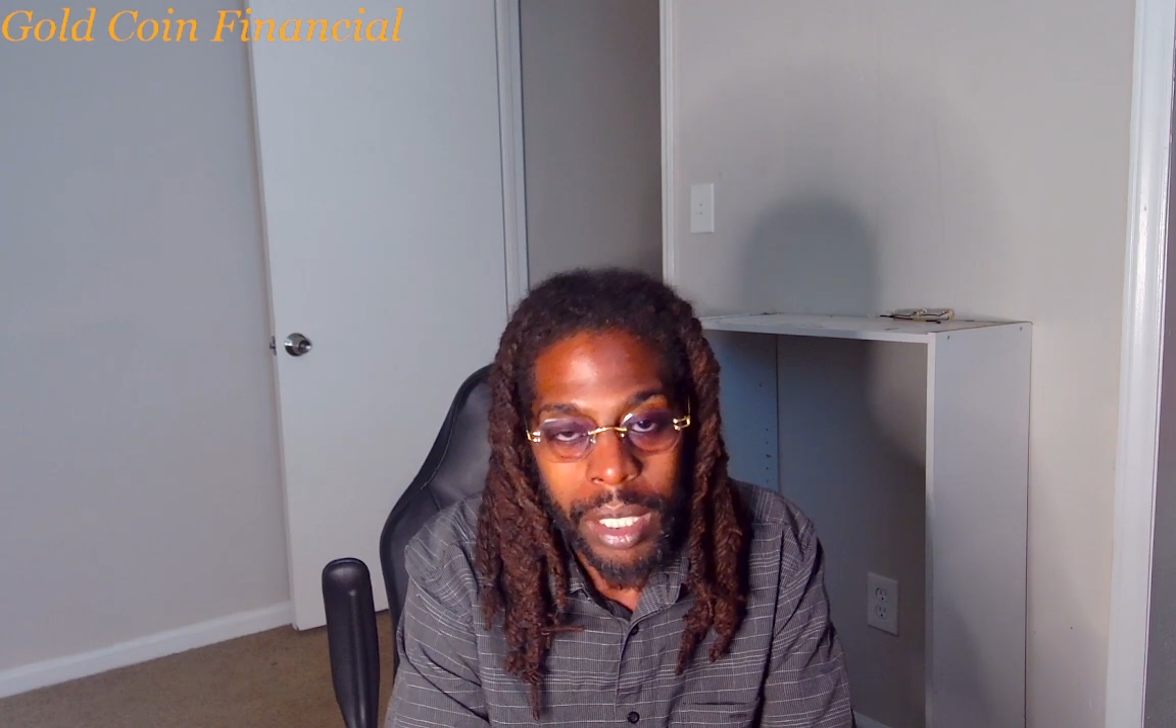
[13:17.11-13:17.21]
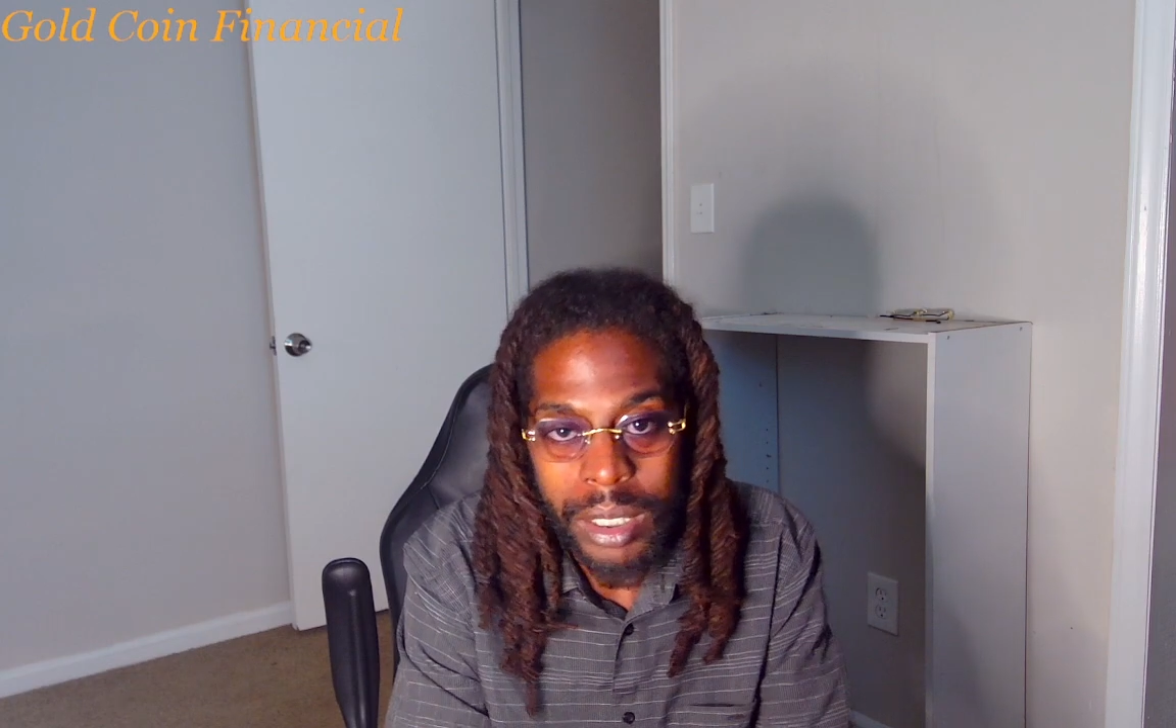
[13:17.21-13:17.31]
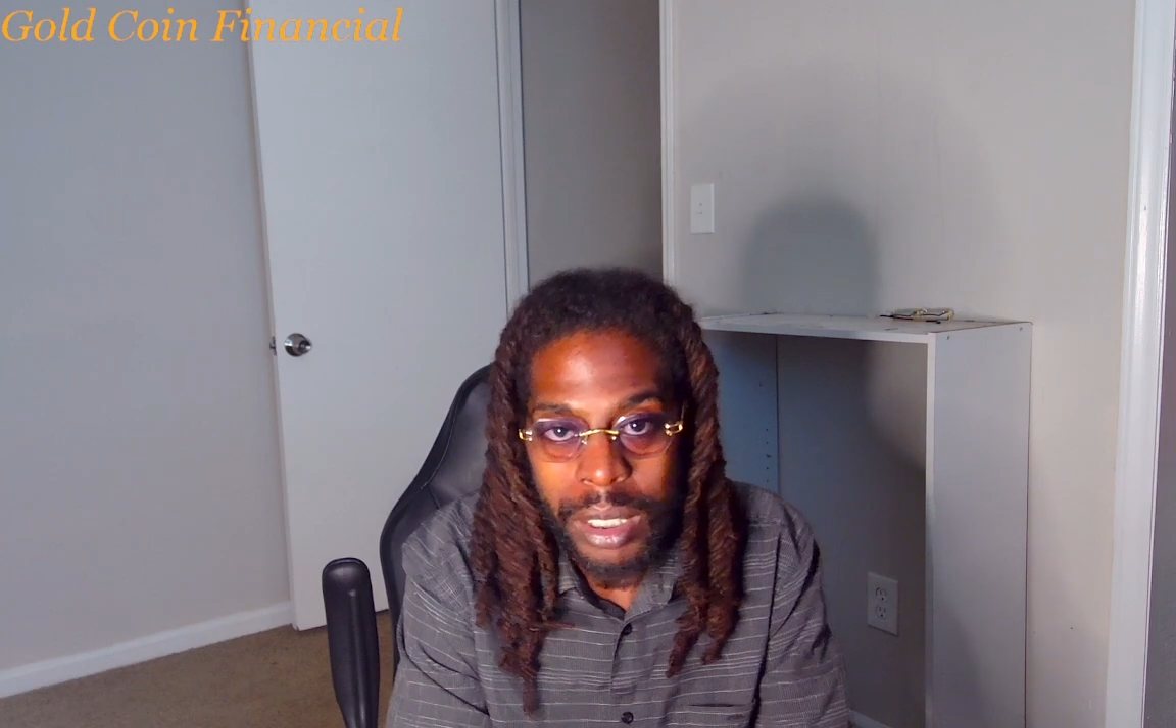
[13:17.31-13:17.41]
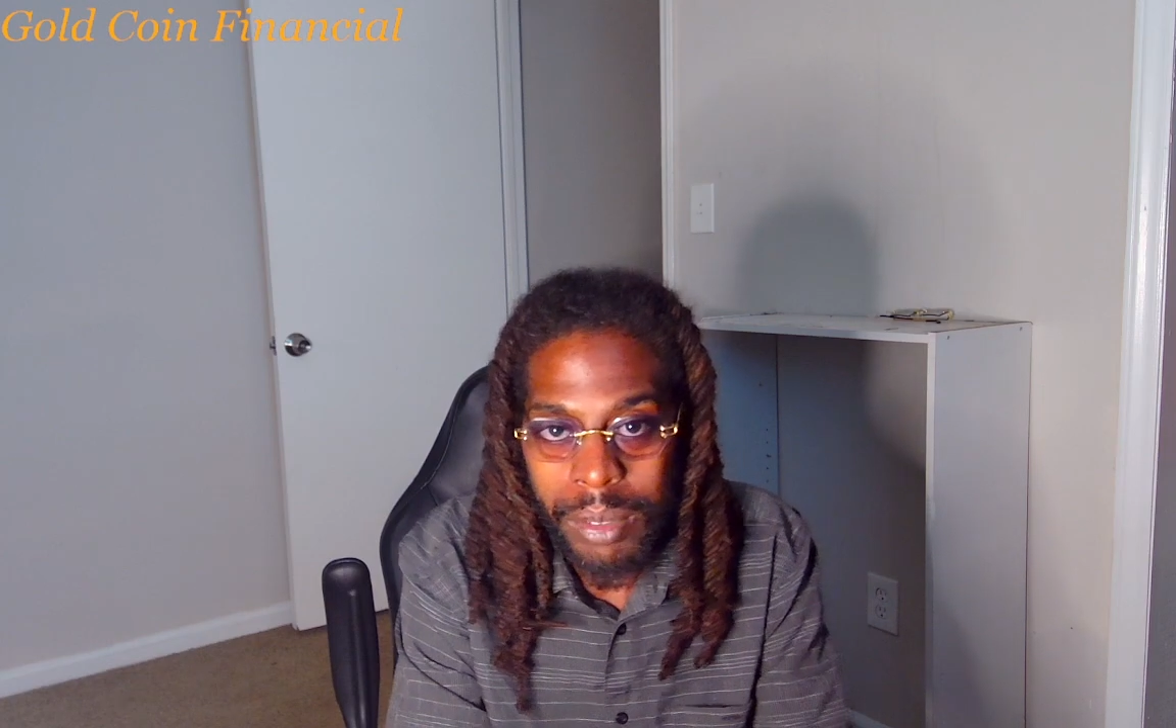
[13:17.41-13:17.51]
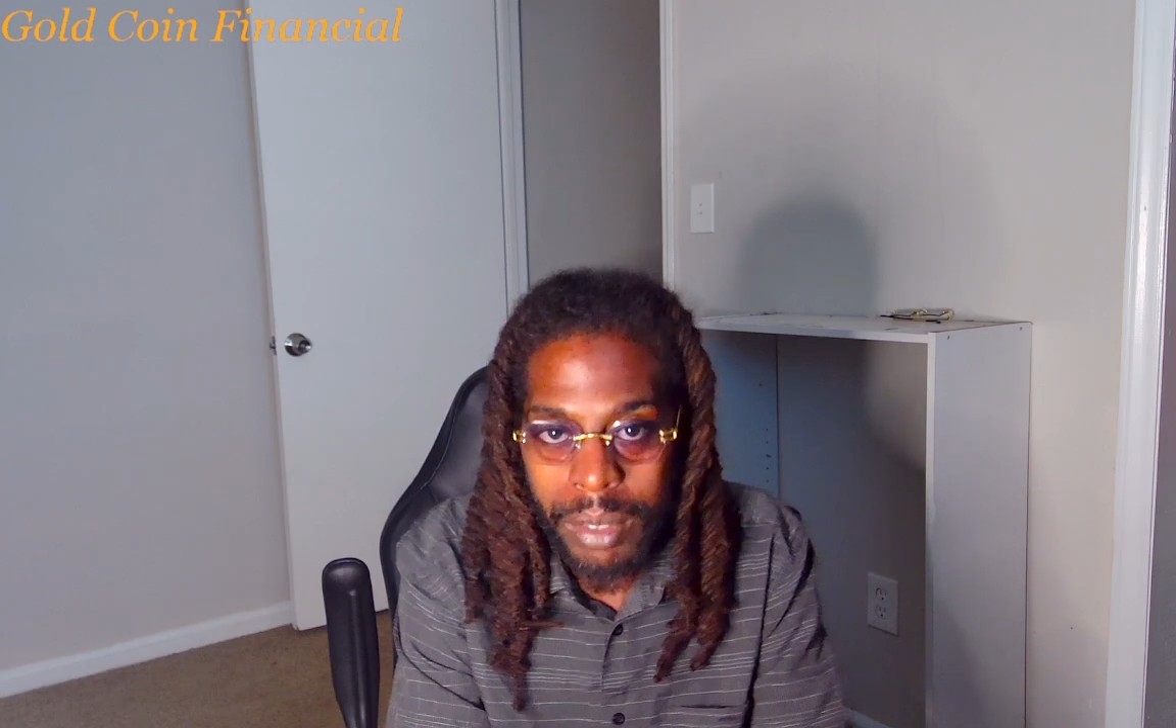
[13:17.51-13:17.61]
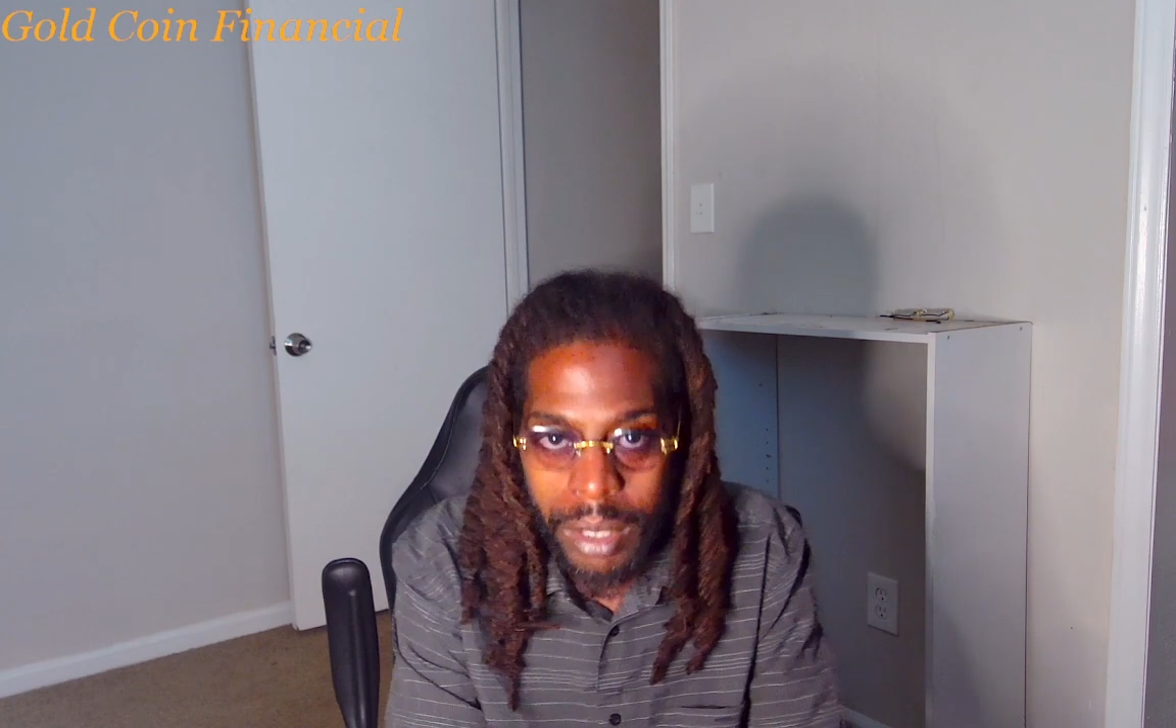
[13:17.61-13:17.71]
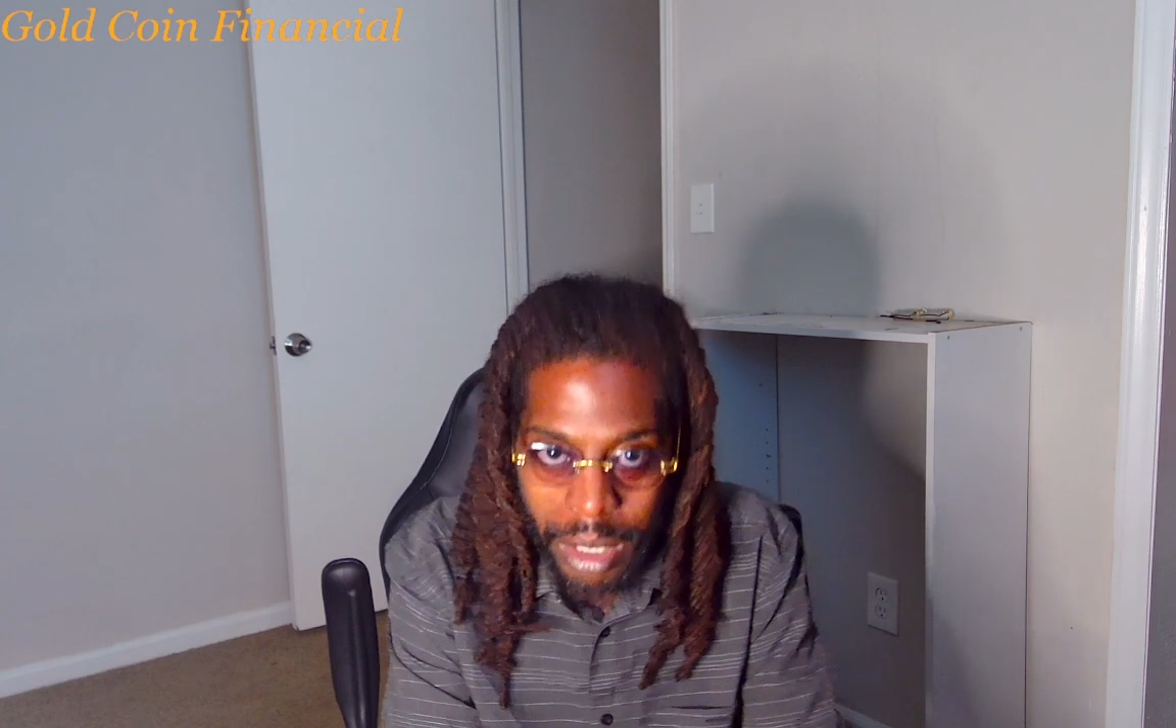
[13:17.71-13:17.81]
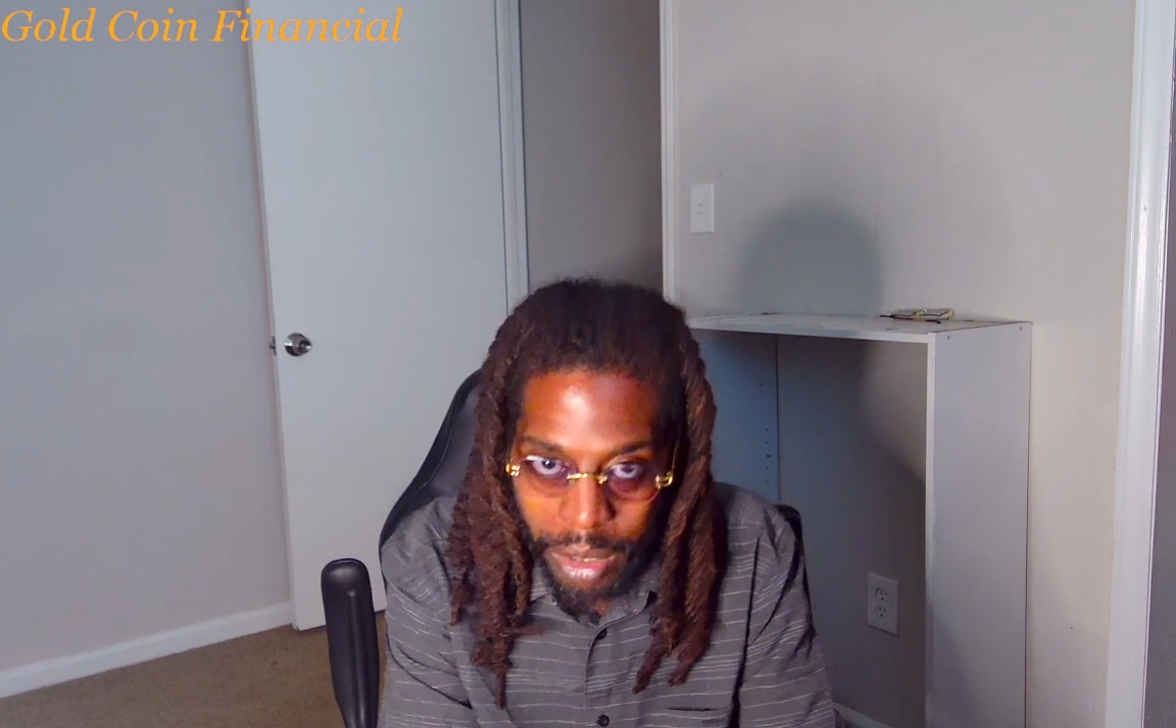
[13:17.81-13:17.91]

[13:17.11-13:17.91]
a 700